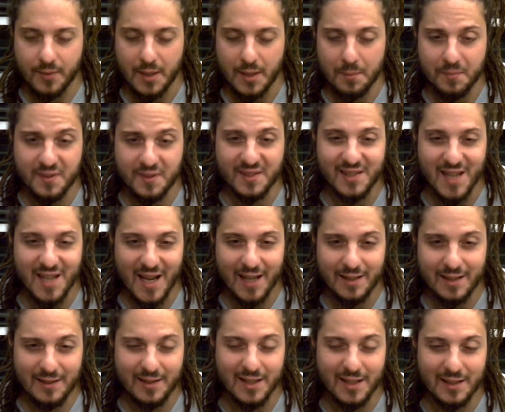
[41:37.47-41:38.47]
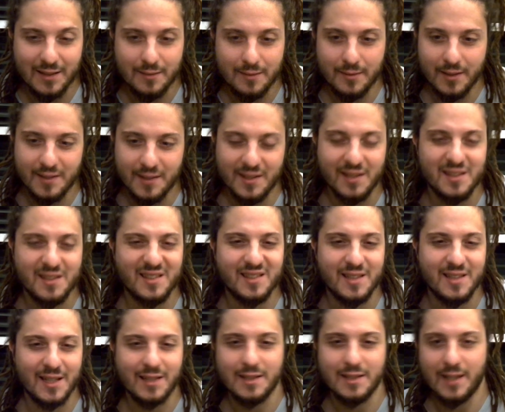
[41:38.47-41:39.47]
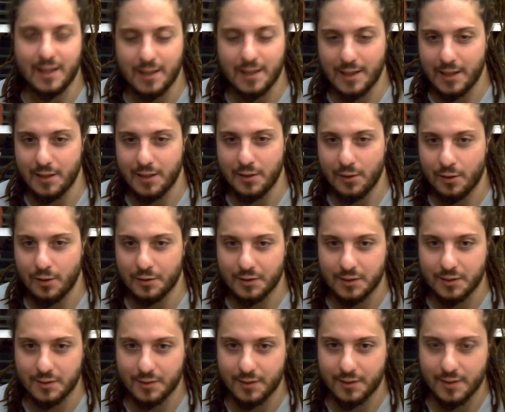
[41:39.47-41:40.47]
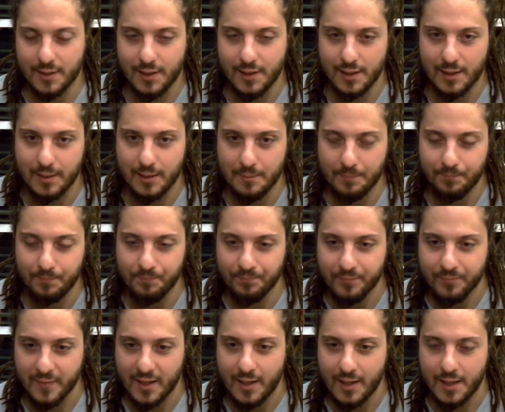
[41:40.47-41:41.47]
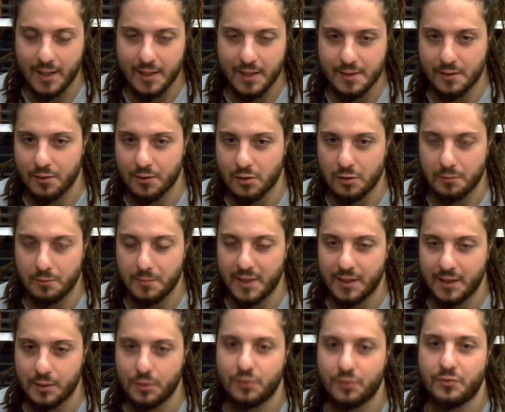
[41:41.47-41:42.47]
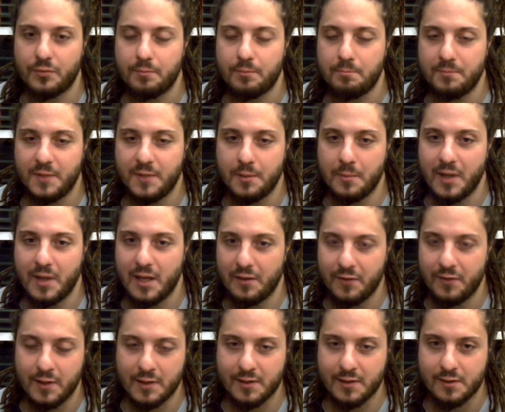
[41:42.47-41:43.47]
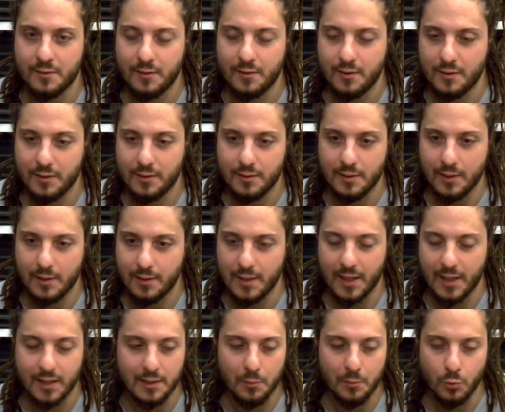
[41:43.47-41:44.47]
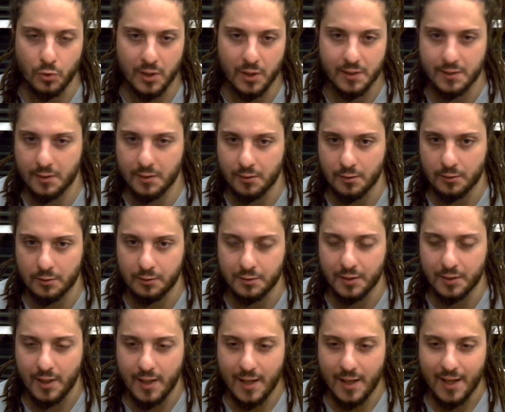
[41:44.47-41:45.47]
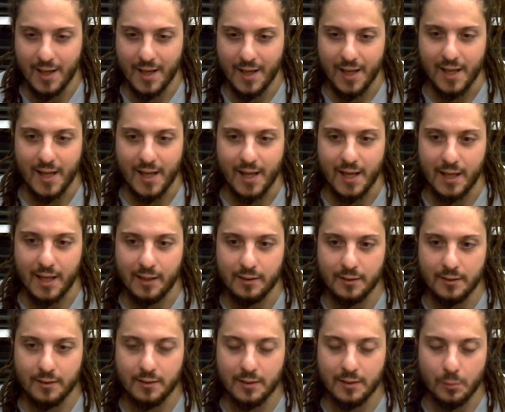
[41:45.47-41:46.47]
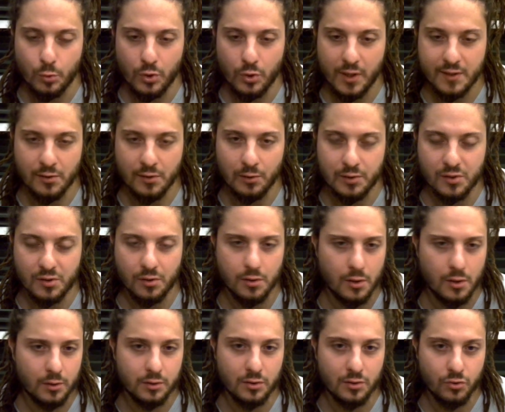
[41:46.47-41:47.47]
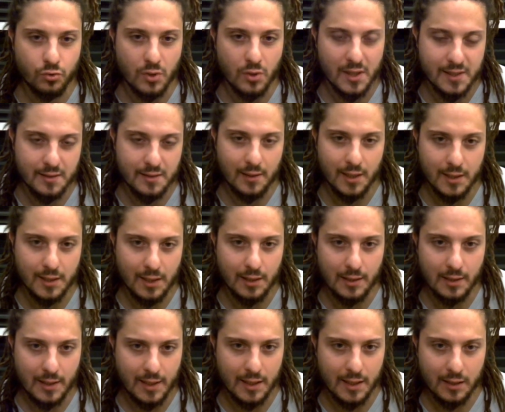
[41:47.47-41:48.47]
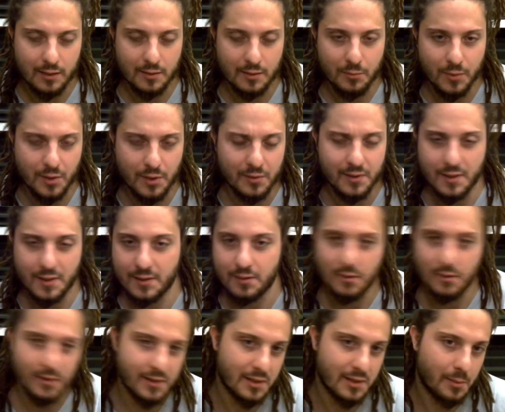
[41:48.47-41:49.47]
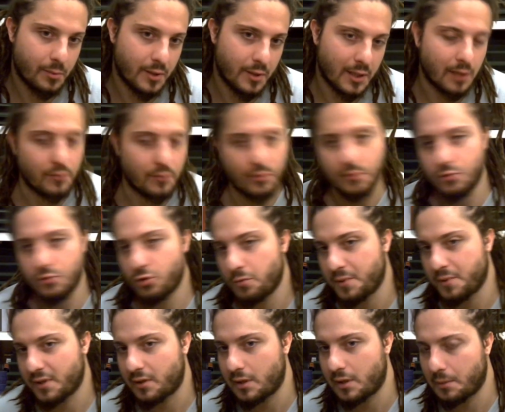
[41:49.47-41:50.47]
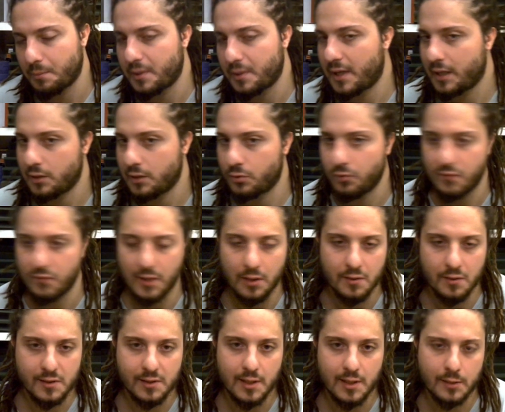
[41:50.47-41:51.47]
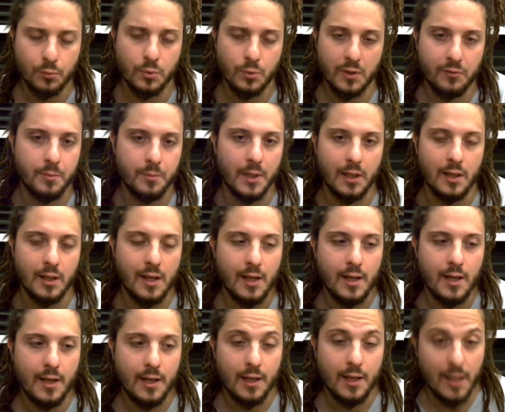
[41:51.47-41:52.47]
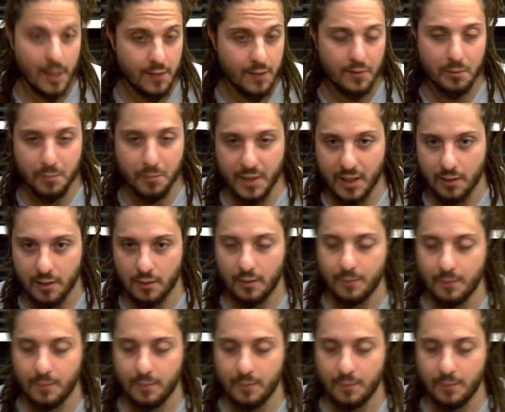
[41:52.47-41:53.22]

sad that this is technically not an encirclement of the benefics, like the moon encircled, and the moon is also not translating light because it's not separating from Jupiter and applying to Venus. That would have been even better,